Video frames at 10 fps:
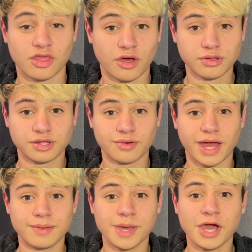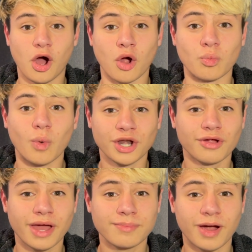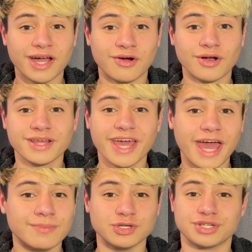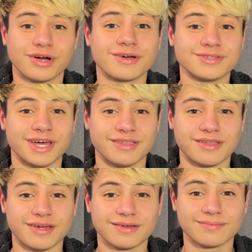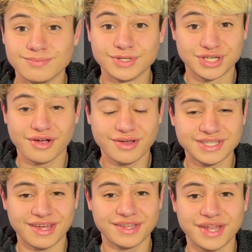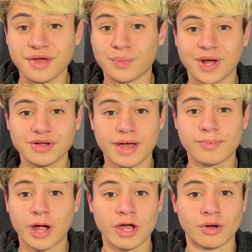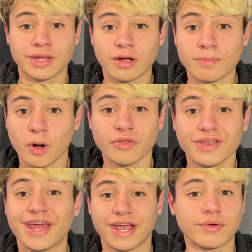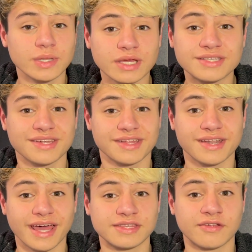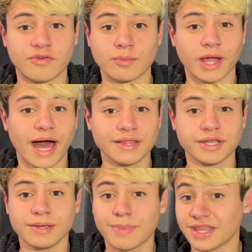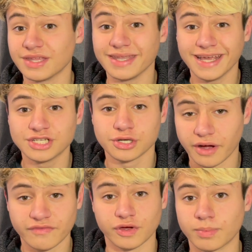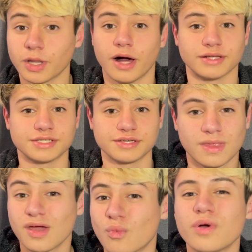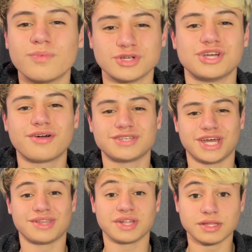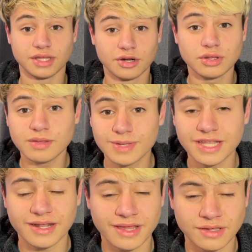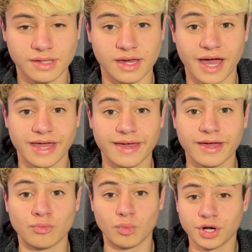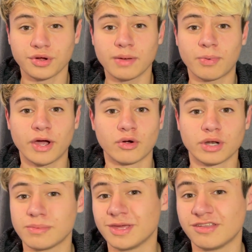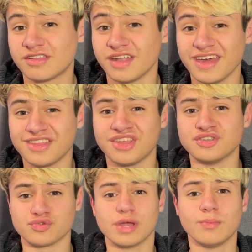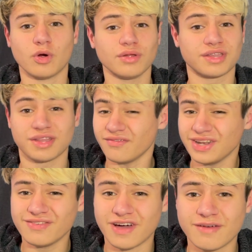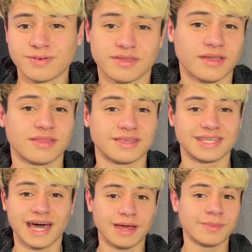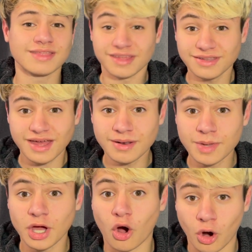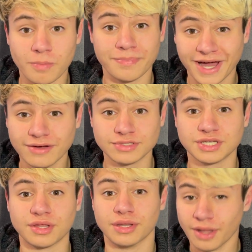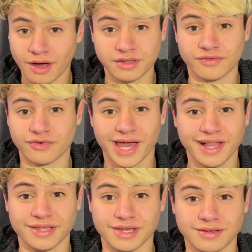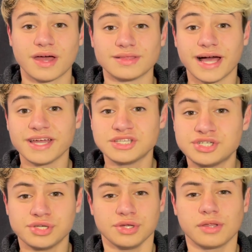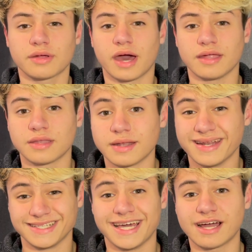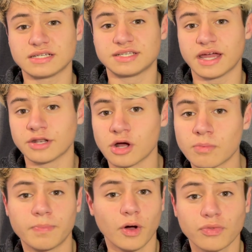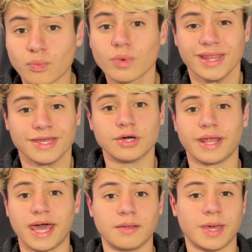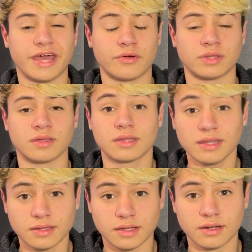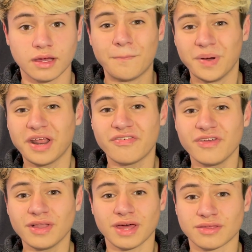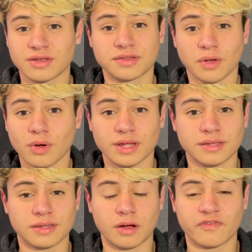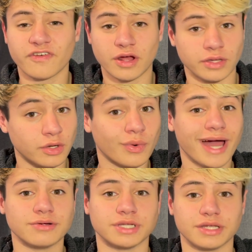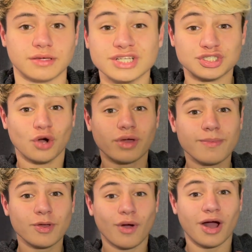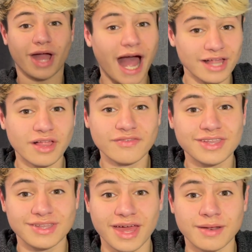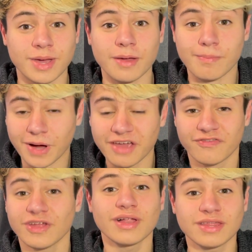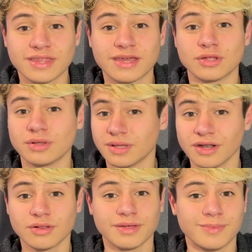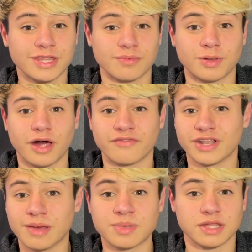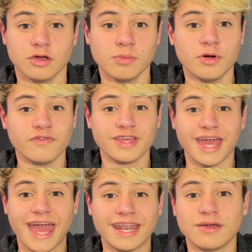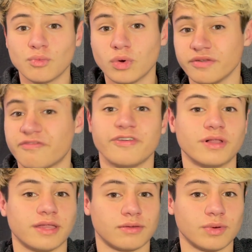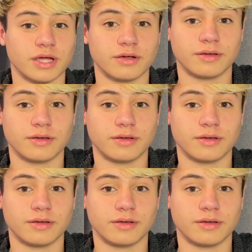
Those two anime are Wonder Egg Priority and Mushoku Tensei. Mushoku Tensei and Wonder Egg Priority are both inherently disconnected from reality by the nature of their plot, with Mushoku Tensei literally being an isekai and Wonder Egg Priority being set in the dream world 75% of the time. These anime aren't bound to the laws of reality. Like Jujutsu Kaisen and Attack on Titan are both really good anime airing this season, but I feel like their stories are fairly grounded. Don't get me wrong, I love these anime, but I feel like they could literally be the plot of an MCU movie and it wouldn't feel as weird.